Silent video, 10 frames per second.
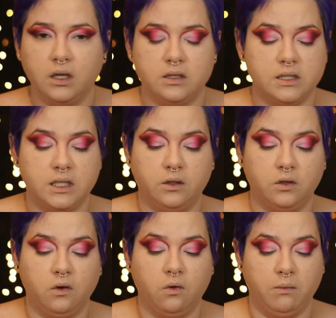
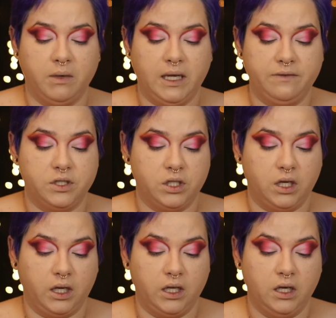concealer, or I'm going to have to
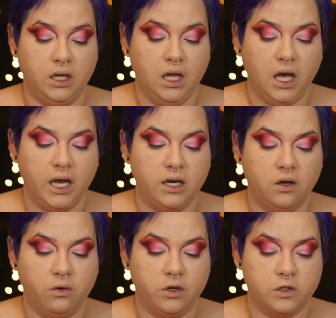chuck it. I
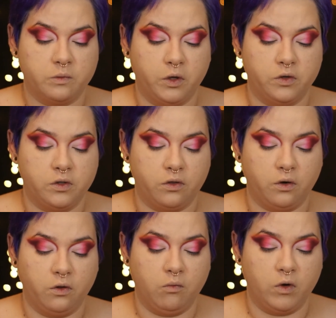know you're supposed to
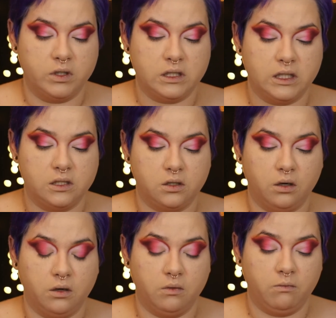throw them once they
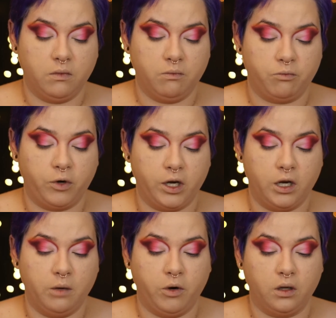start
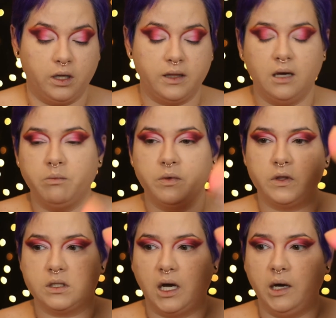breaking apart like that, but
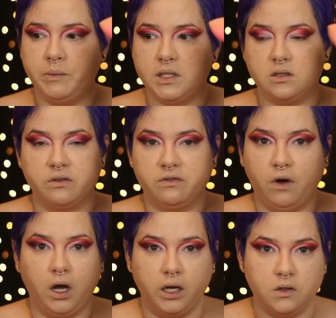the top is still
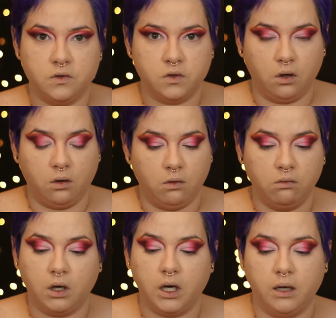fine,
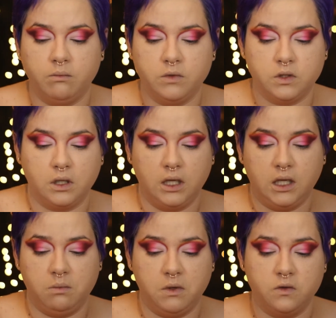so I'm just going to
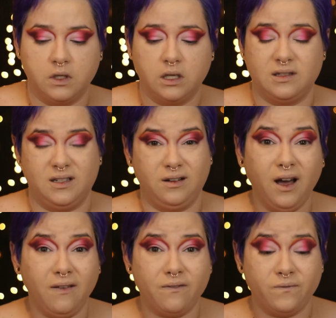keep using it because they're
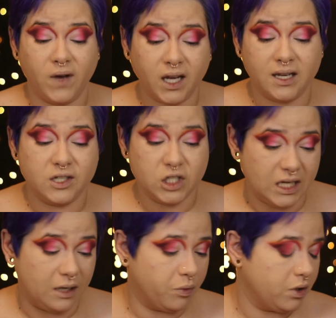not fucking
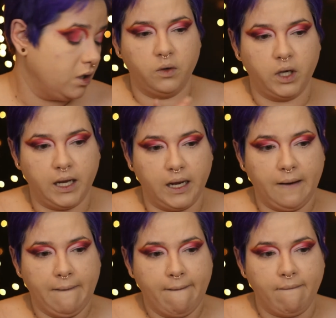cheap.
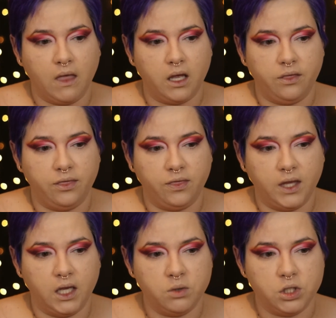Okay. I
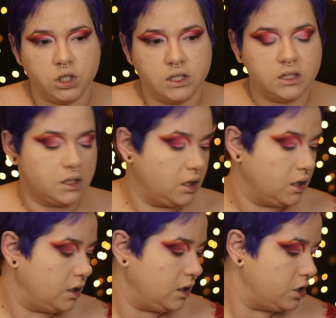think what she's
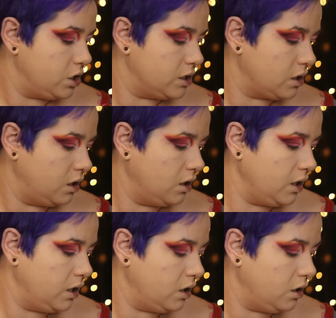done is she's
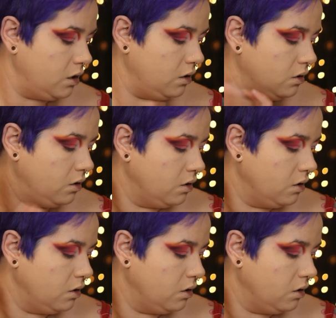gone in